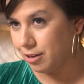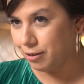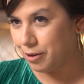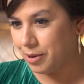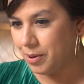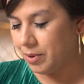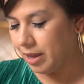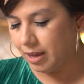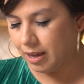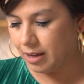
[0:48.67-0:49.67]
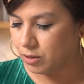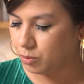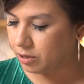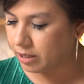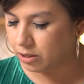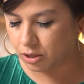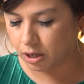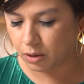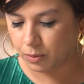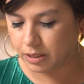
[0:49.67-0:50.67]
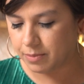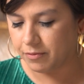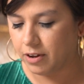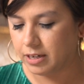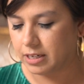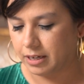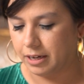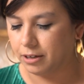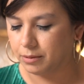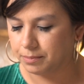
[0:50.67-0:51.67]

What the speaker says: our logo, and we'll get started with some fondant here.